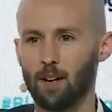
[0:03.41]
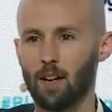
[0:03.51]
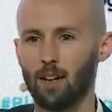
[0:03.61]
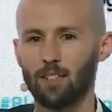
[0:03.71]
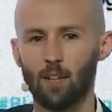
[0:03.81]

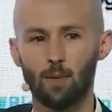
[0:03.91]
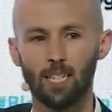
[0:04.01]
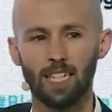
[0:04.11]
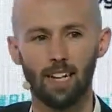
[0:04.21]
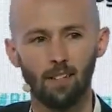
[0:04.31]
It's Thomas
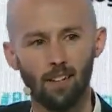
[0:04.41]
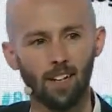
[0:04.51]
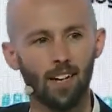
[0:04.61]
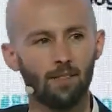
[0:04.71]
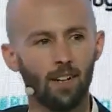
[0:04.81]
Seal. I
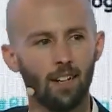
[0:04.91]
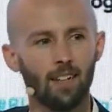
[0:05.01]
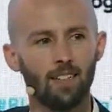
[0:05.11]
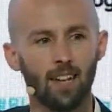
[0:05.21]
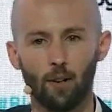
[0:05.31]
cover
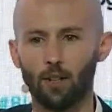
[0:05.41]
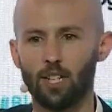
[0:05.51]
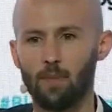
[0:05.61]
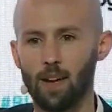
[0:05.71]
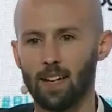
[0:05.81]

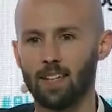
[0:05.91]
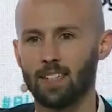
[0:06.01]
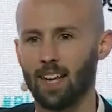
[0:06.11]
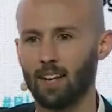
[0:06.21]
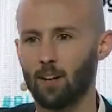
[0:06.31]
technology, media, and
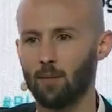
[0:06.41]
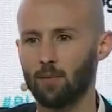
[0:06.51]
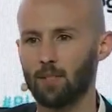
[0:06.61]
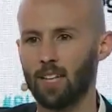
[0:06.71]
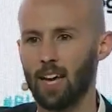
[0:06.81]

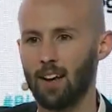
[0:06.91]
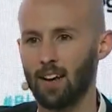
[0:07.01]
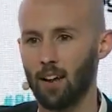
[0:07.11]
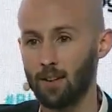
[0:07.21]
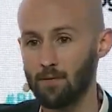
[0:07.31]
telecoms here
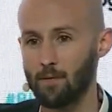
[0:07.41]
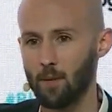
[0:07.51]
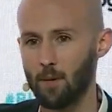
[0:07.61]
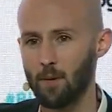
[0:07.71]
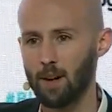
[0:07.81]
in London for
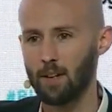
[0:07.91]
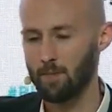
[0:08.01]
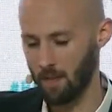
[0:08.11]
Bloomberg.